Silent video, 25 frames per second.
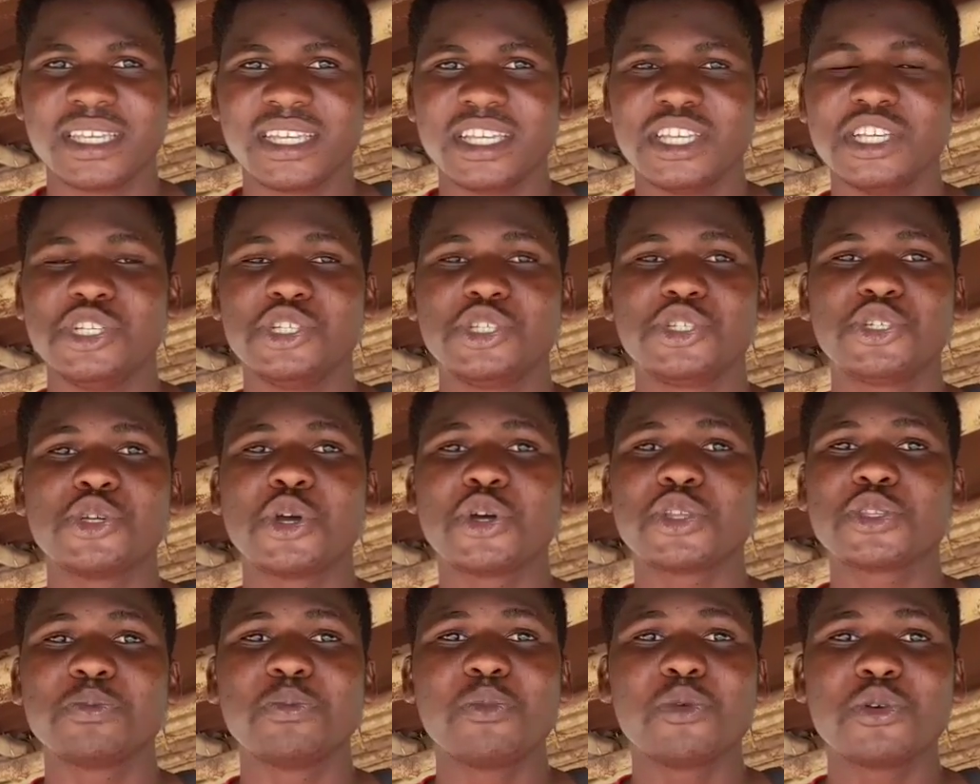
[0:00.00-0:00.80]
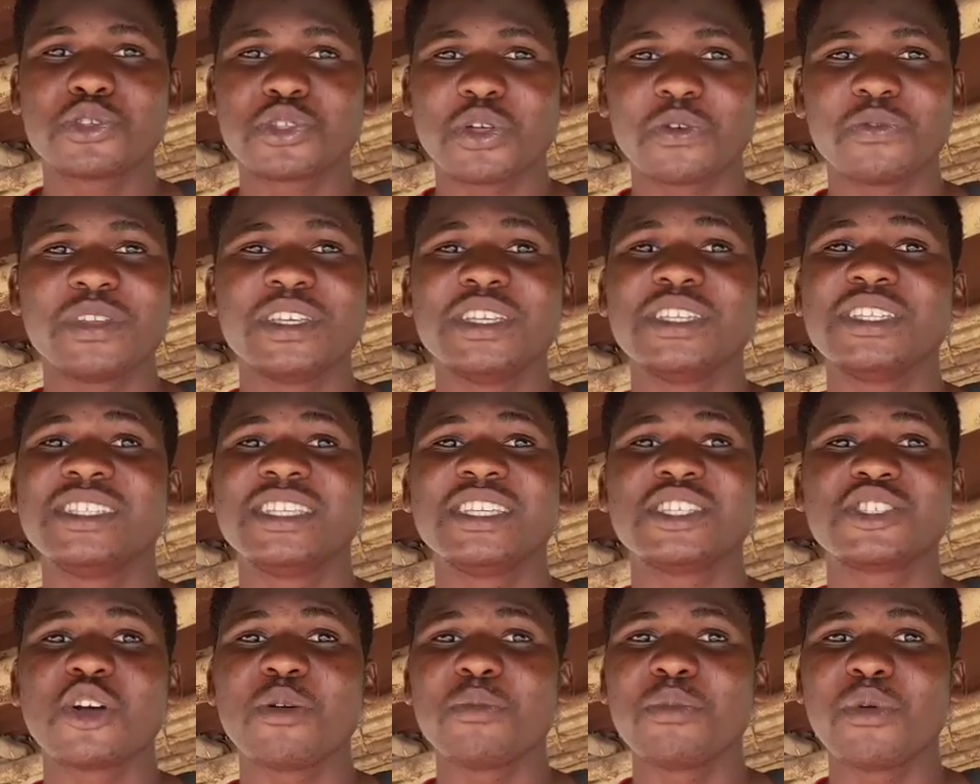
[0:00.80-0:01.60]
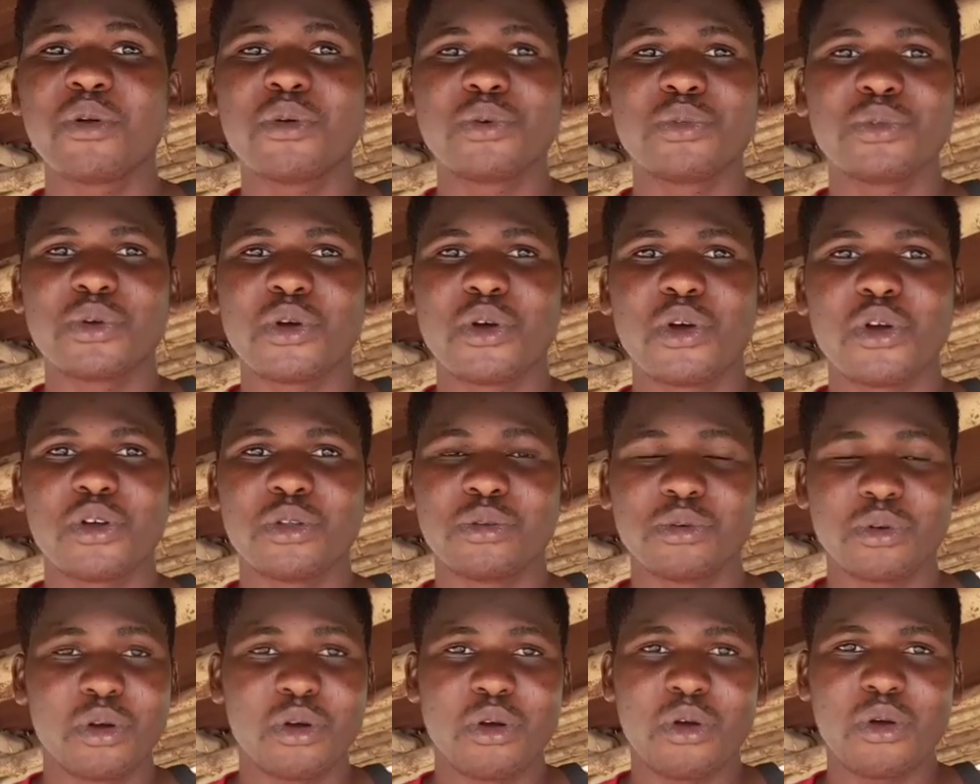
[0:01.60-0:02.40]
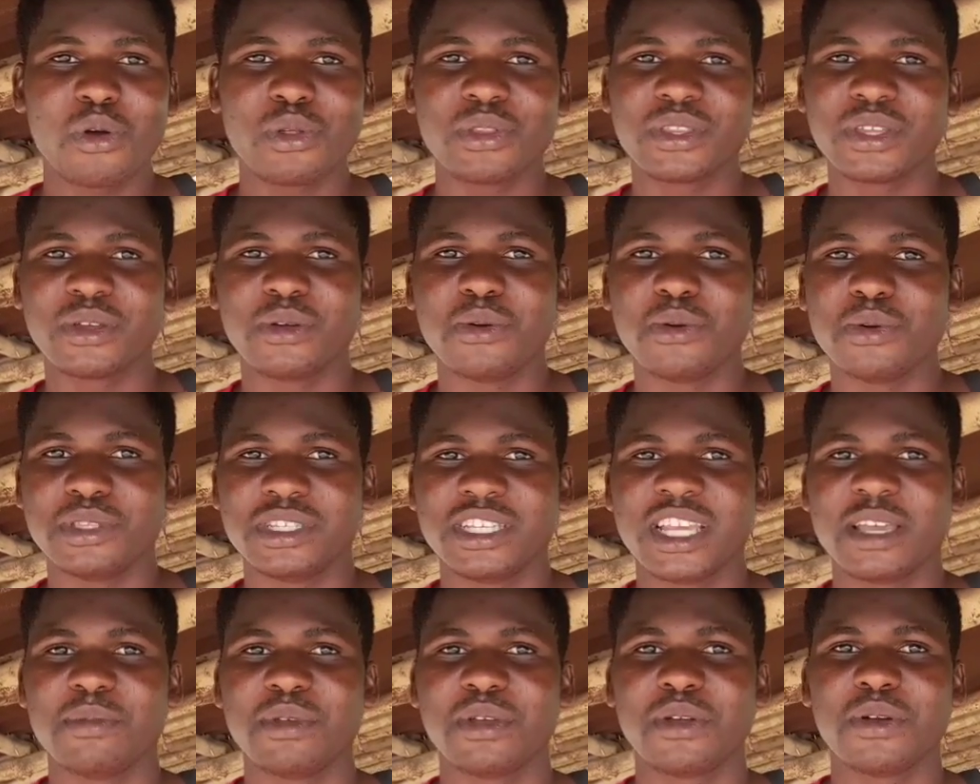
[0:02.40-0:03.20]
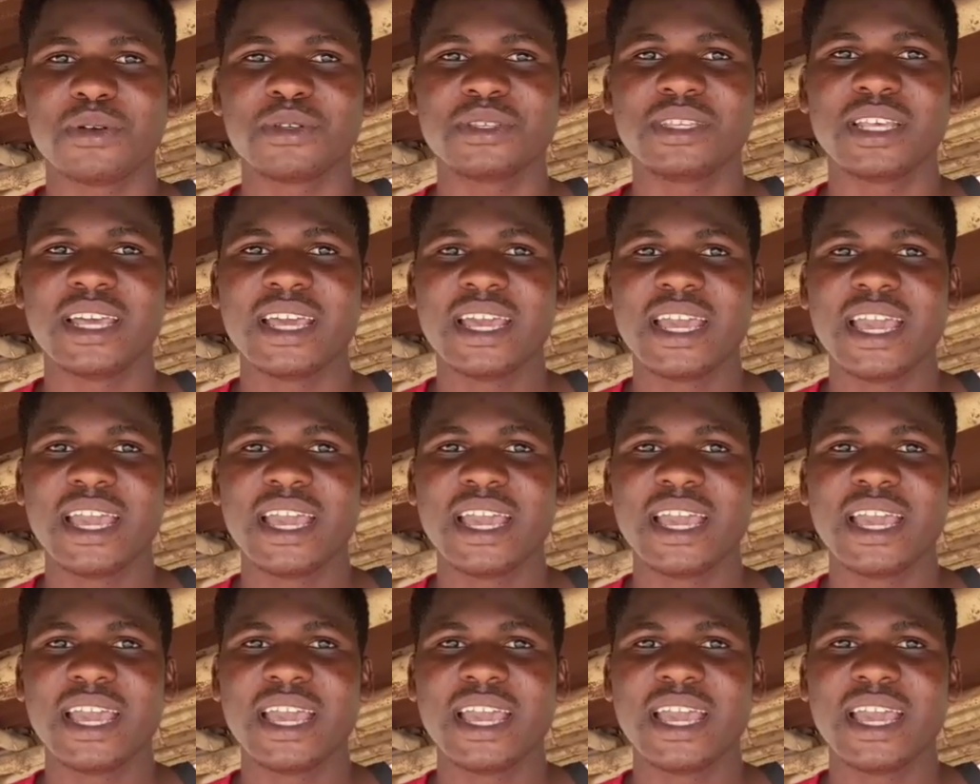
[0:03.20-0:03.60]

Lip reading: In short, most of it is disturbing all the goats here, because